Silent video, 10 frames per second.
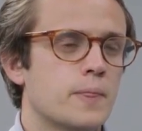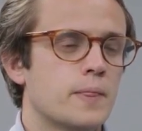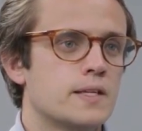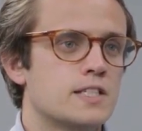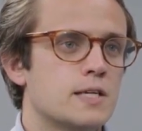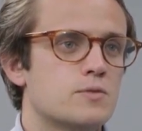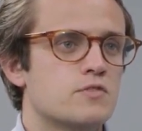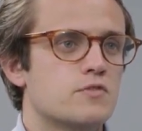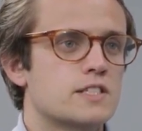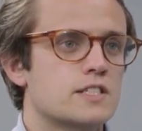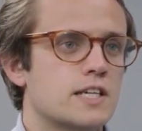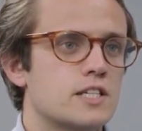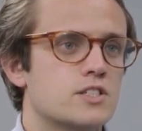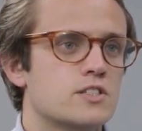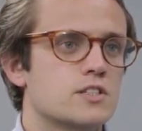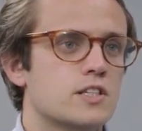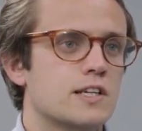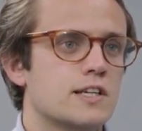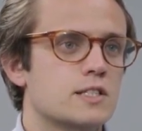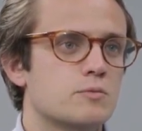In terms of investigations, I'd
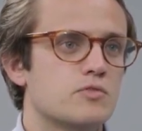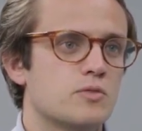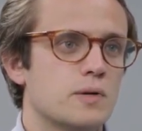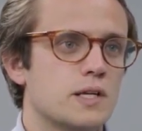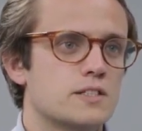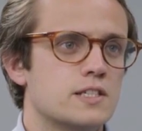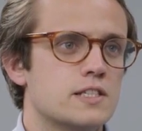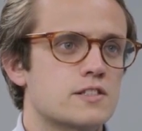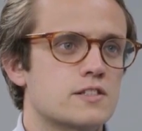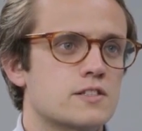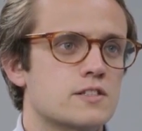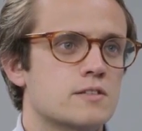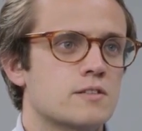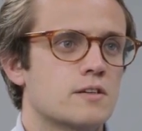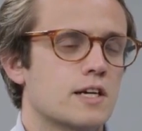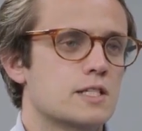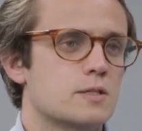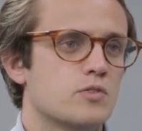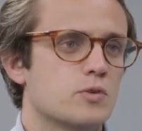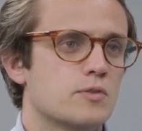like to perform blood tests, I'd like
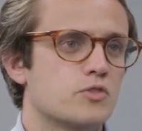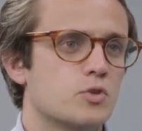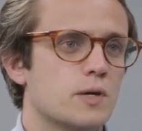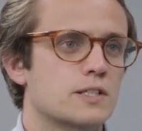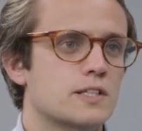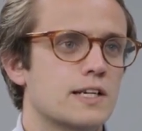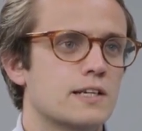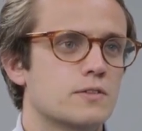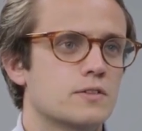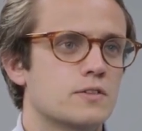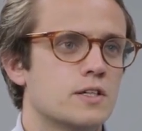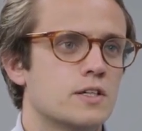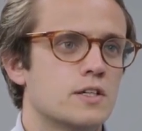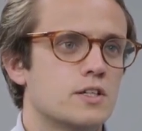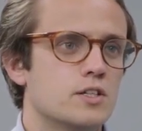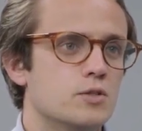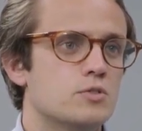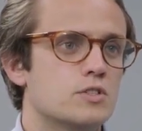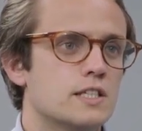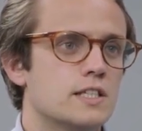to perform a full blood count,
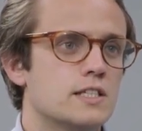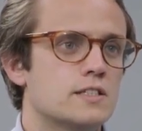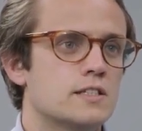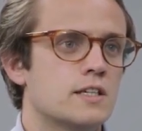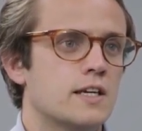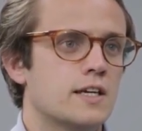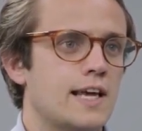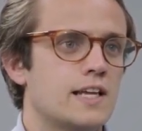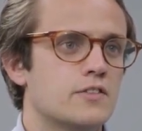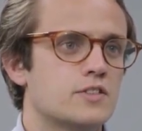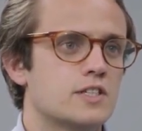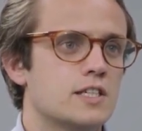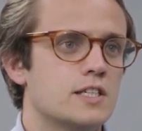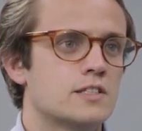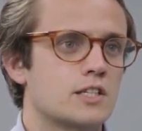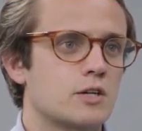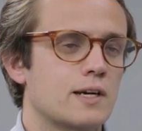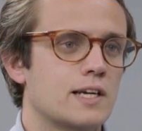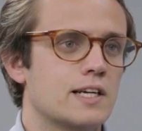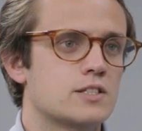Usinese, LFTs and a
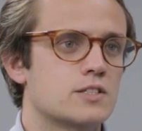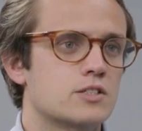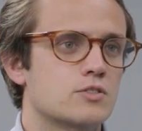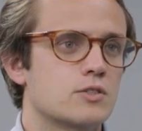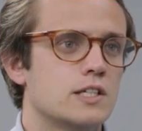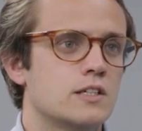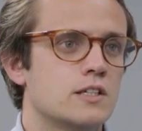coagulation screen.